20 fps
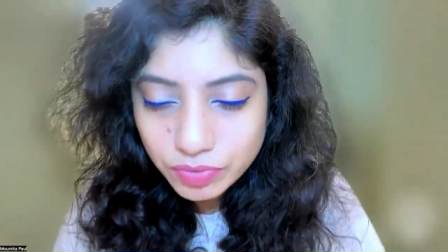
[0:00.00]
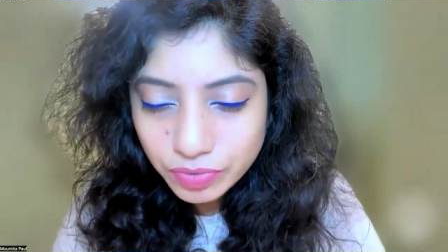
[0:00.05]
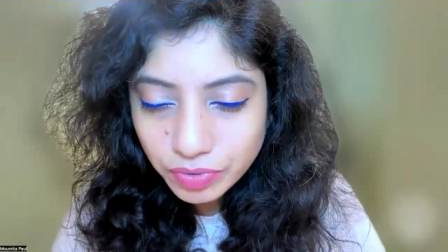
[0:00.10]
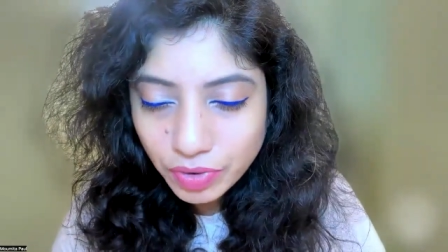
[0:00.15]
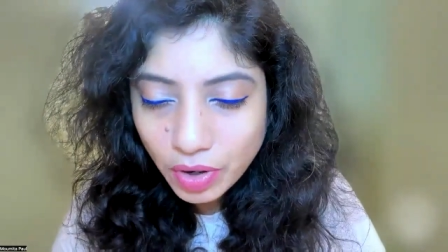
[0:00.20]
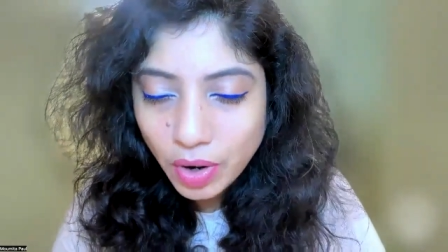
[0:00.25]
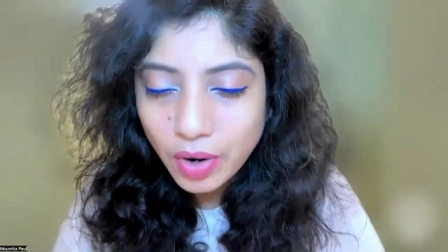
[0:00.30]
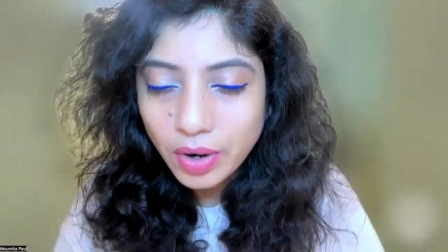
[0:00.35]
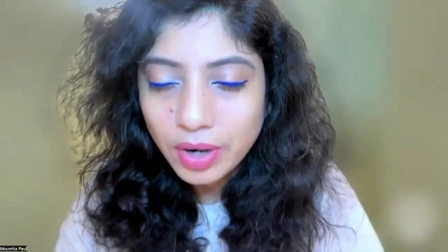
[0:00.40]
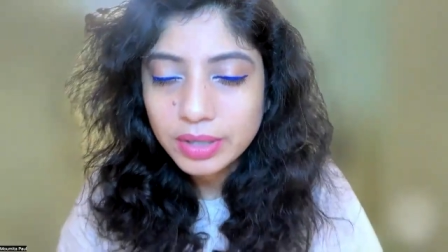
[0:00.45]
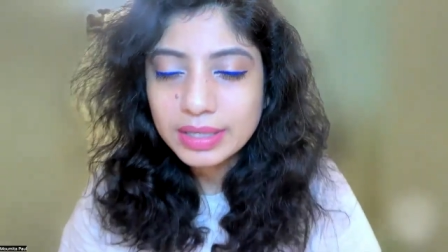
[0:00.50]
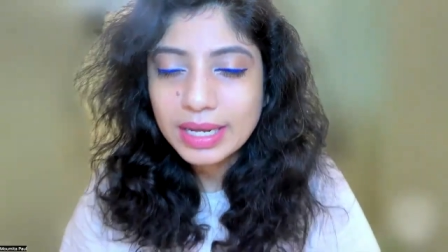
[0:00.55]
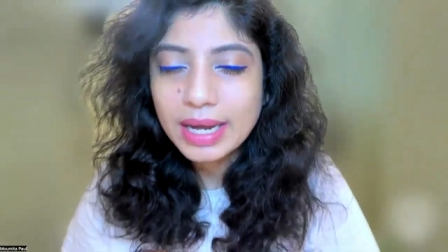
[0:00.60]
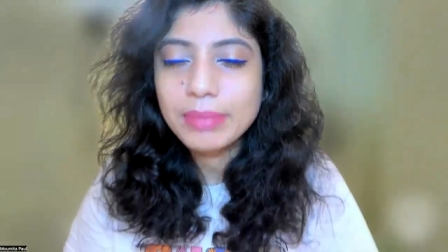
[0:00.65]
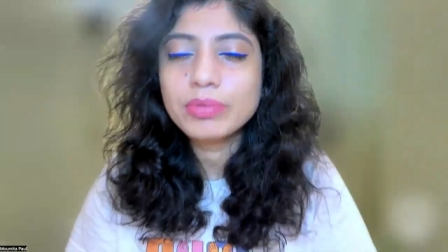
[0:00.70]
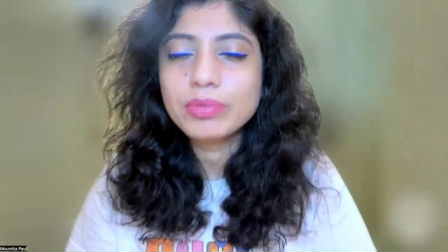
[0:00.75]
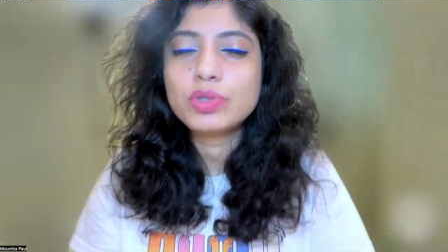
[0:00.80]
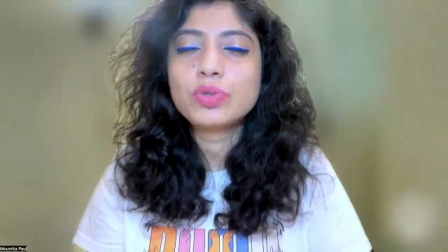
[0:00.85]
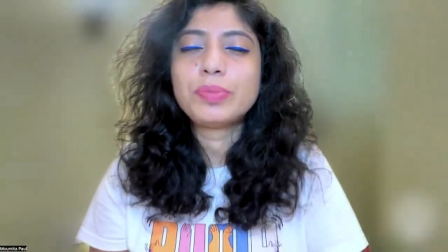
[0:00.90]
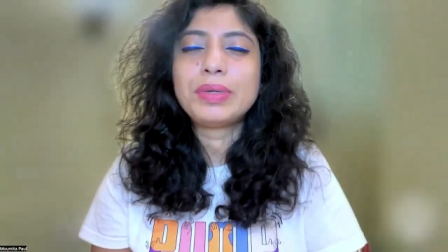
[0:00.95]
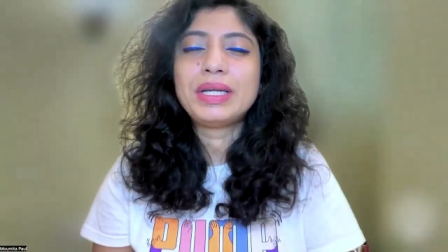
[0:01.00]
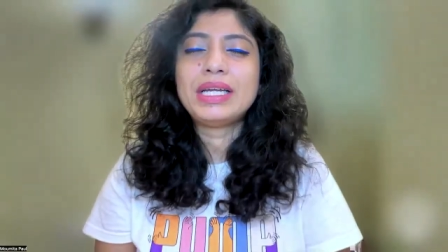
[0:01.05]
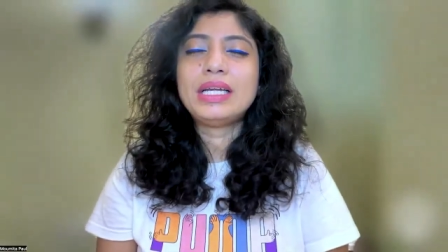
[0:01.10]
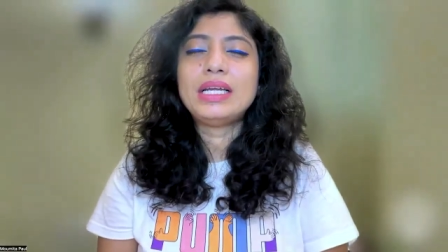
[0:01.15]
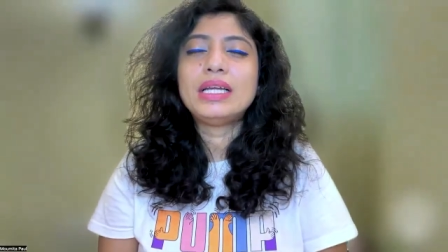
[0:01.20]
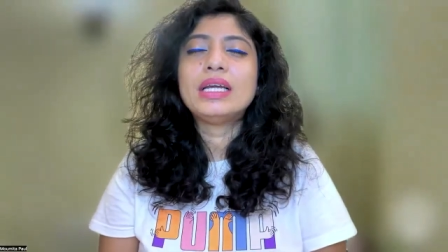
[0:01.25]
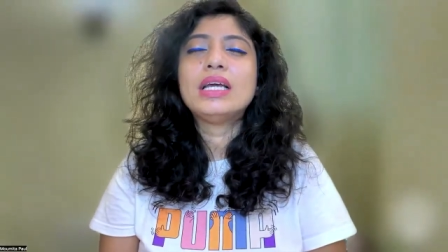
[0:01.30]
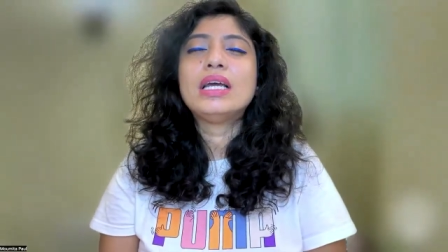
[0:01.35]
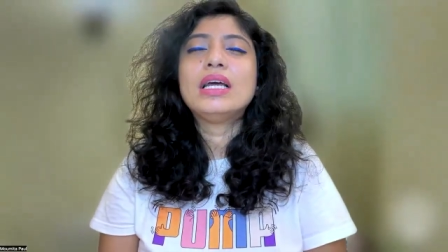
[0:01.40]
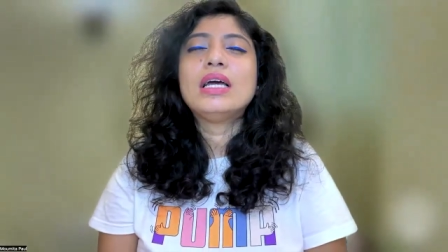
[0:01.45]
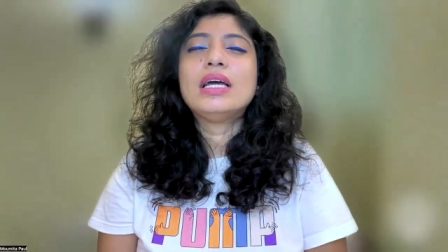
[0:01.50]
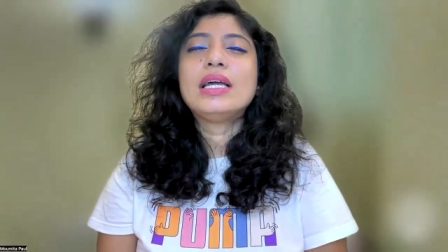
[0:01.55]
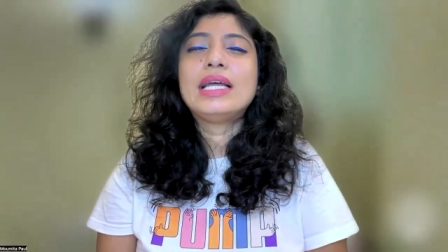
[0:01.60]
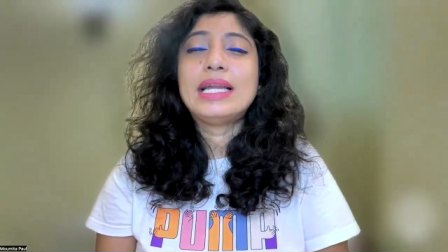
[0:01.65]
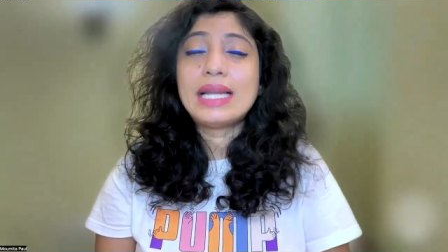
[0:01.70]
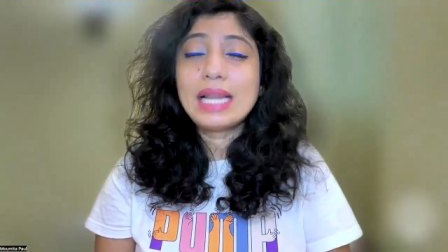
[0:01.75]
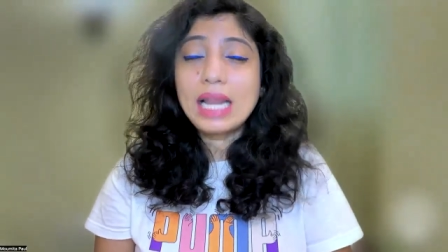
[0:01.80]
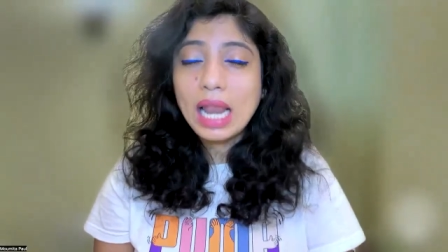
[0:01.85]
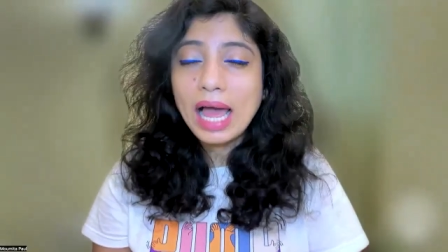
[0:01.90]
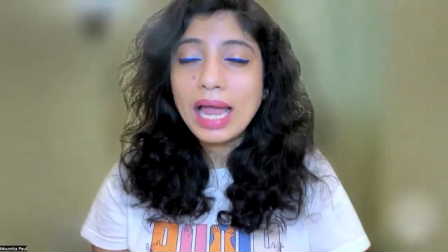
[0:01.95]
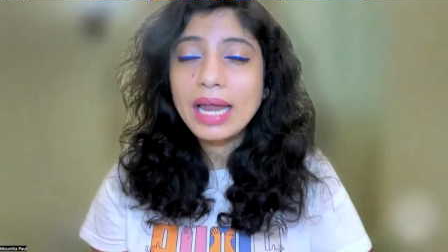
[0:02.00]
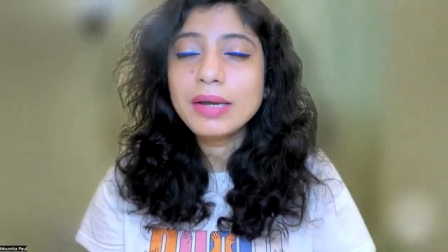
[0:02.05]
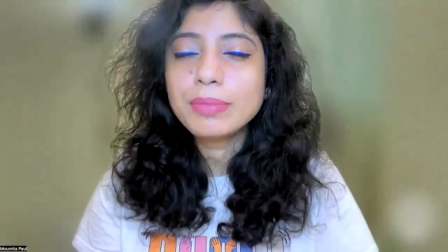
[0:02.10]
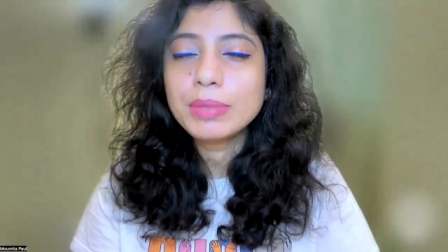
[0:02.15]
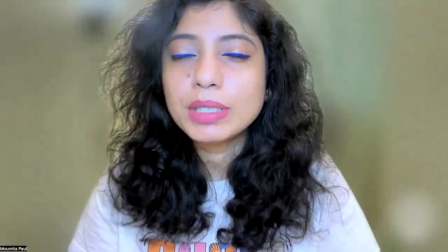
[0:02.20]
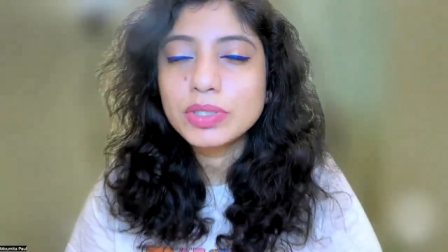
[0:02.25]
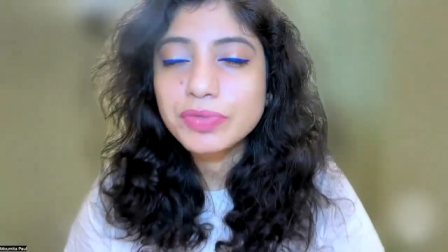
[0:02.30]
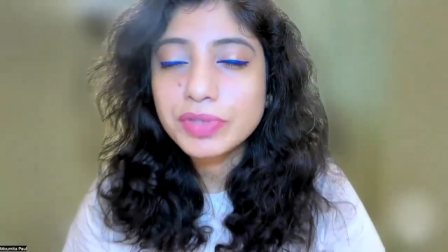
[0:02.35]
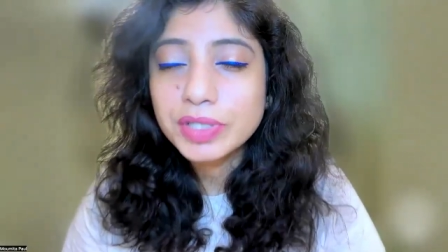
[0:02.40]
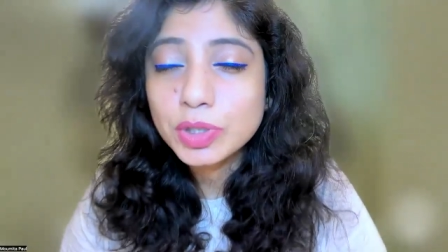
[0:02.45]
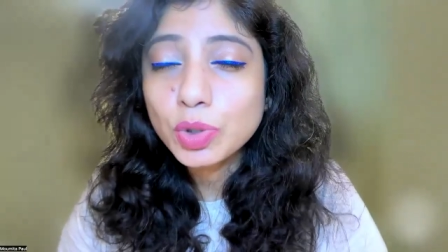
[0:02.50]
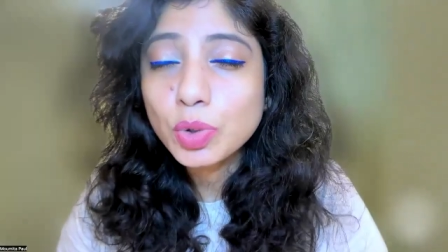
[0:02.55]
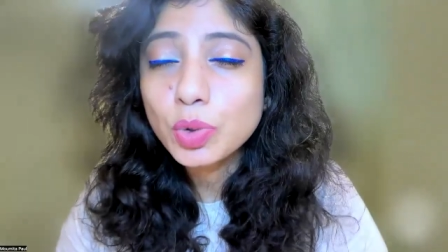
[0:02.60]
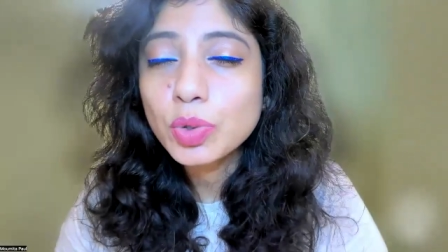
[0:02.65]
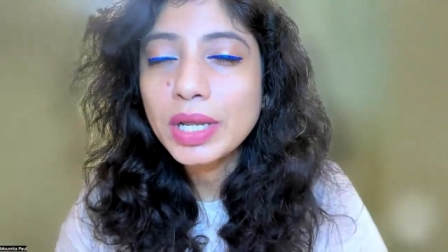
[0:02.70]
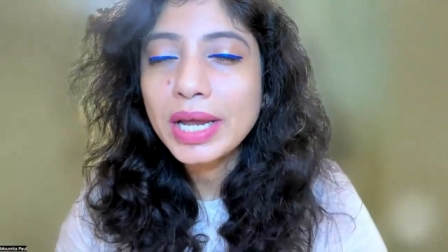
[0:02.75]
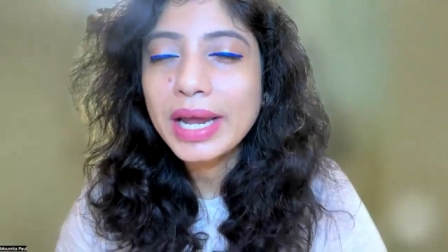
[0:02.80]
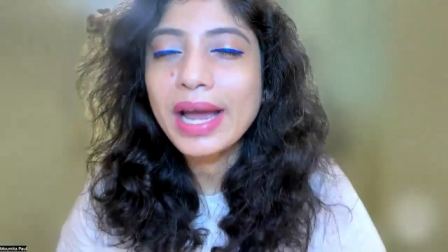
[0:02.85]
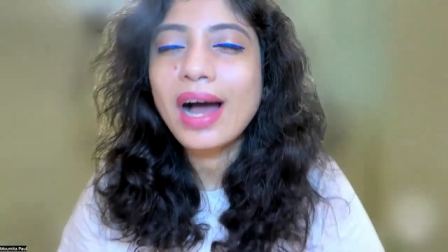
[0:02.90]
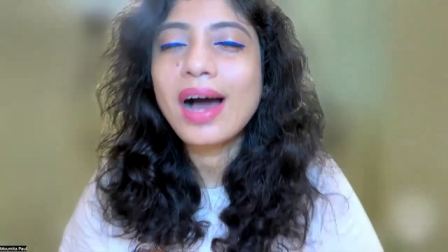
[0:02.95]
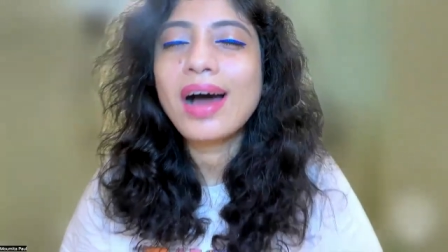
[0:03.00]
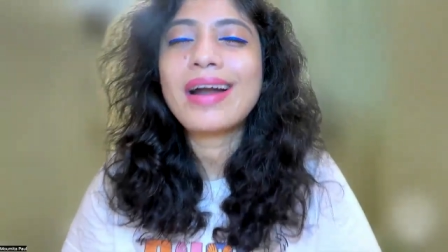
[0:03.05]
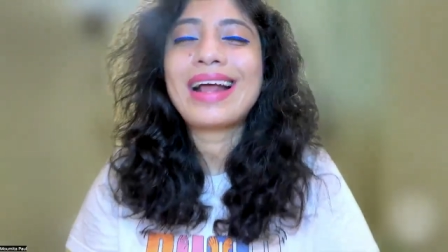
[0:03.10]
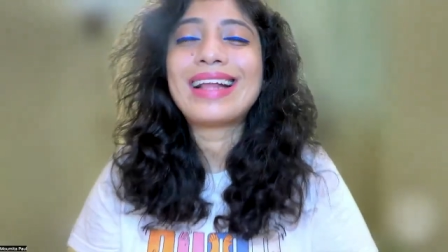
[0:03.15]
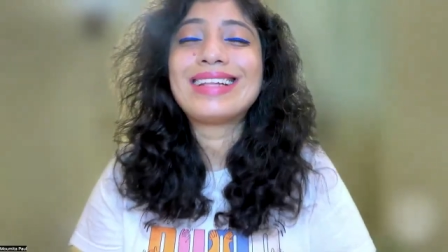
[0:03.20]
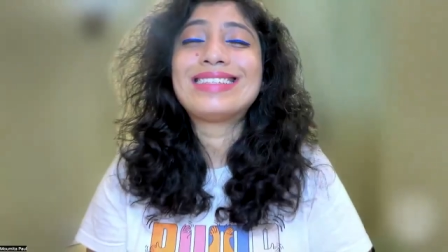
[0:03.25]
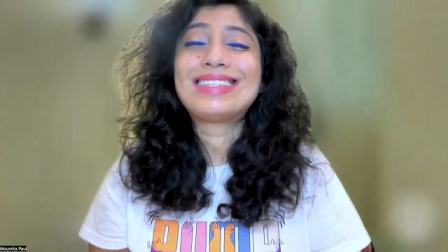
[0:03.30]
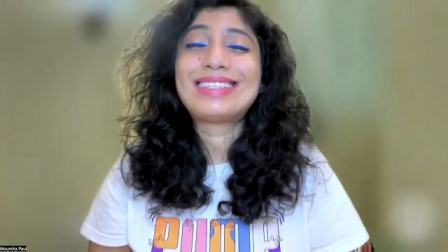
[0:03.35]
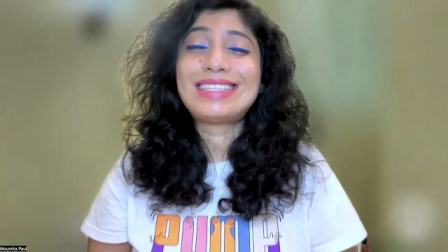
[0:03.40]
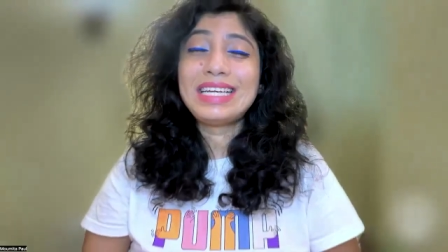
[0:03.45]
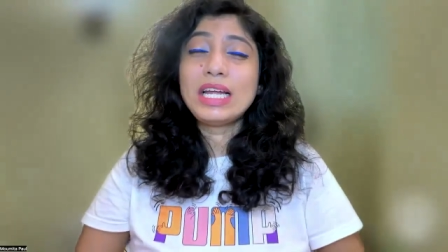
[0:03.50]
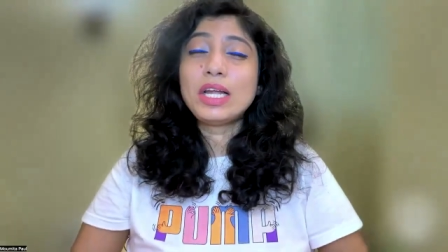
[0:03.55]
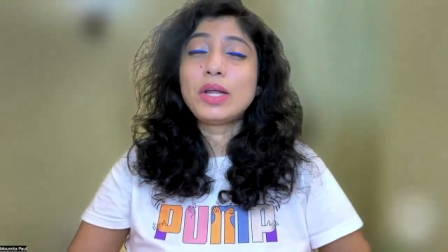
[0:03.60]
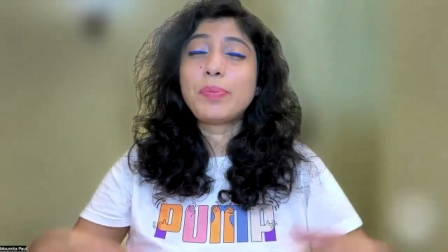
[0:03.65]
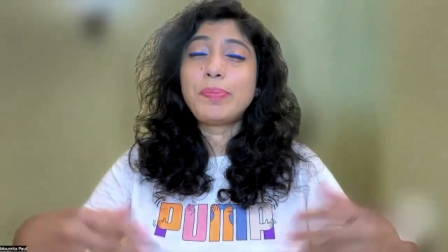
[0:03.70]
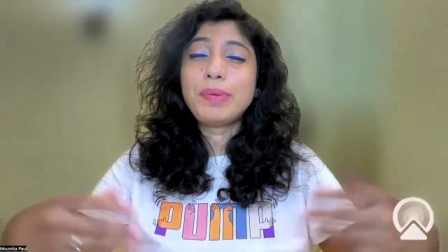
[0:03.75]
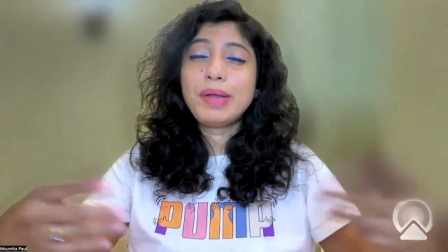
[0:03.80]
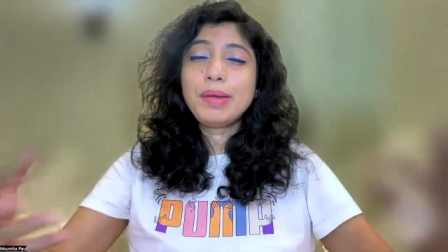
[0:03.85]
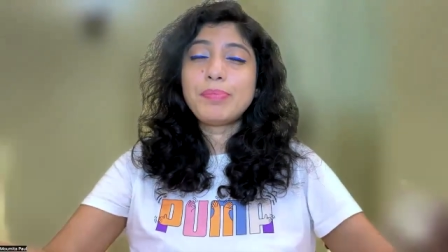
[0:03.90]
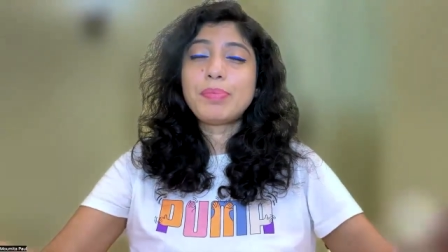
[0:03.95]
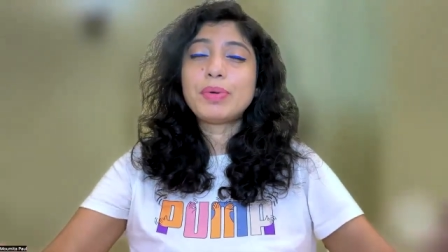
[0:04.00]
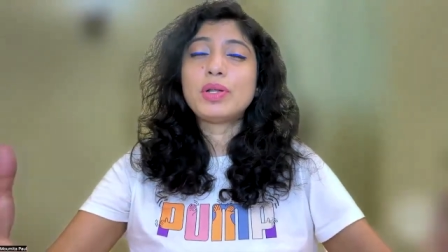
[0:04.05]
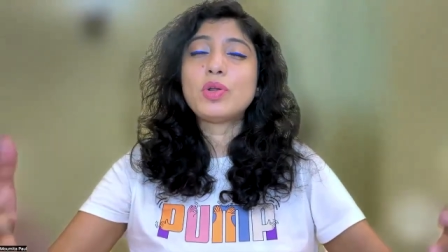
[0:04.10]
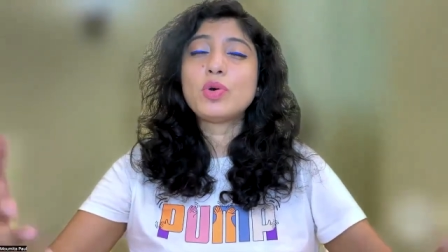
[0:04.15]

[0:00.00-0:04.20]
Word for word: for them to be in alignment with who they are and seek people